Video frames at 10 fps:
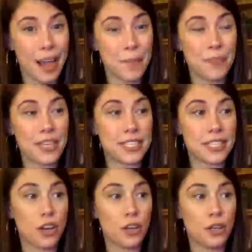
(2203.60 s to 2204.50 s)
that's
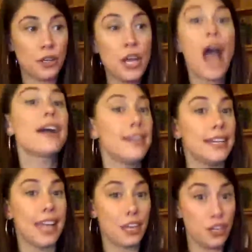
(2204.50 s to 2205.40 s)
not going to
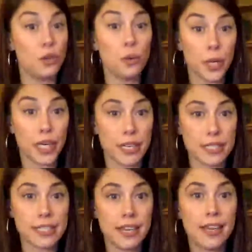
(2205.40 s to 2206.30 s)
get you hurt.